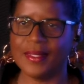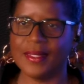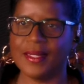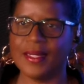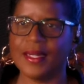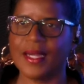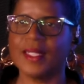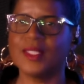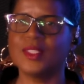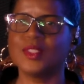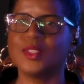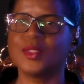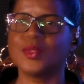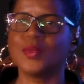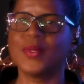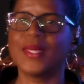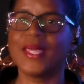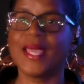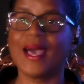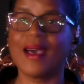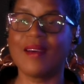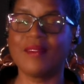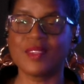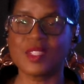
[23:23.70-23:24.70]
And do we
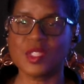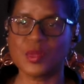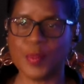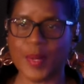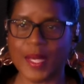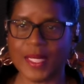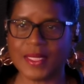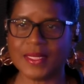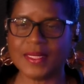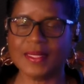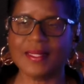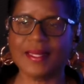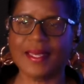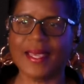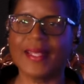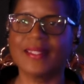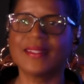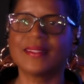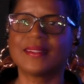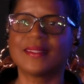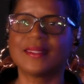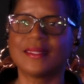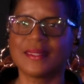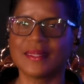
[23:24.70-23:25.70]
have a special
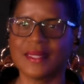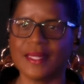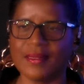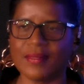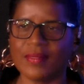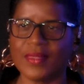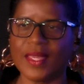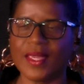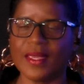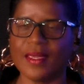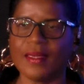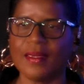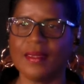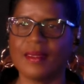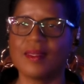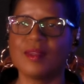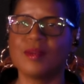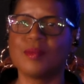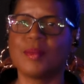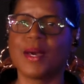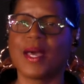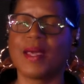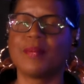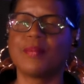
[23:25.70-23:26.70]
guest this evening? You
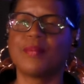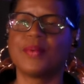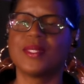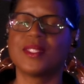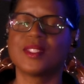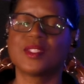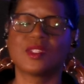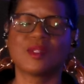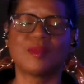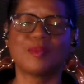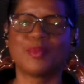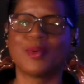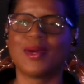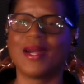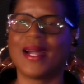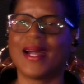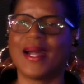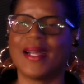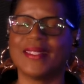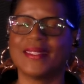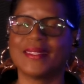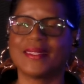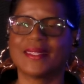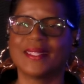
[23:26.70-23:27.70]
might be
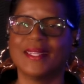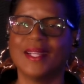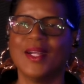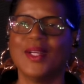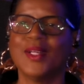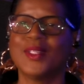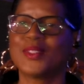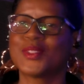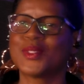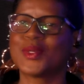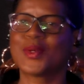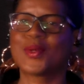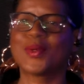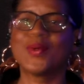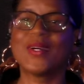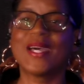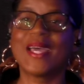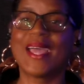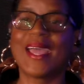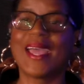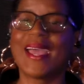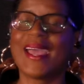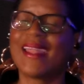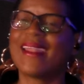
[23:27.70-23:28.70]
surprised. So go
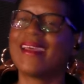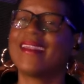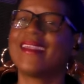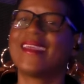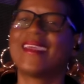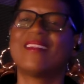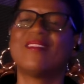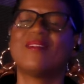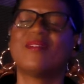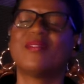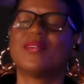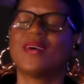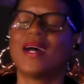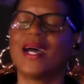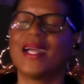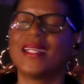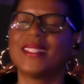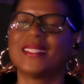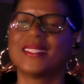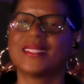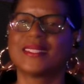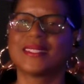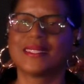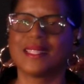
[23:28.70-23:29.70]
ahead and
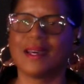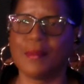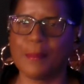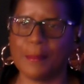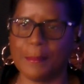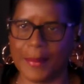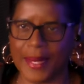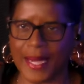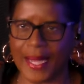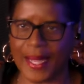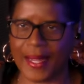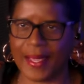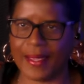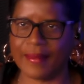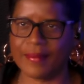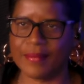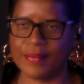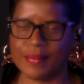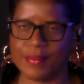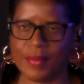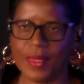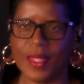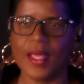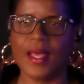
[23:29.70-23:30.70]
invite somebody.
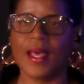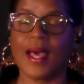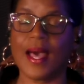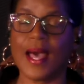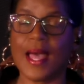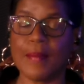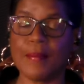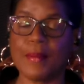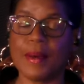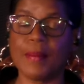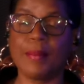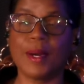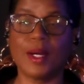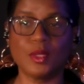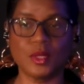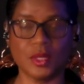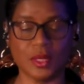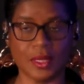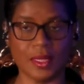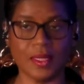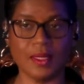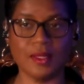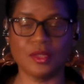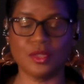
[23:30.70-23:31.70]
I'm about
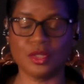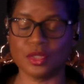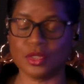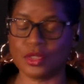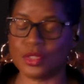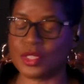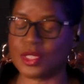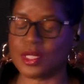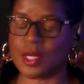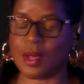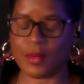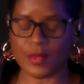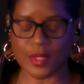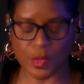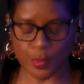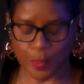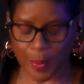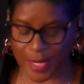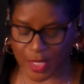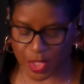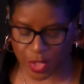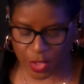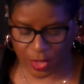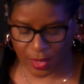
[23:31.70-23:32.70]
to introduce our
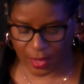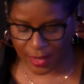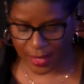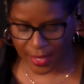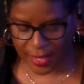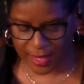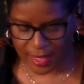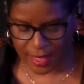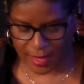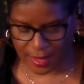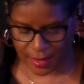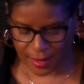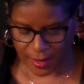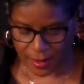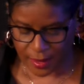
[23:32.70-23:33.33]
special guest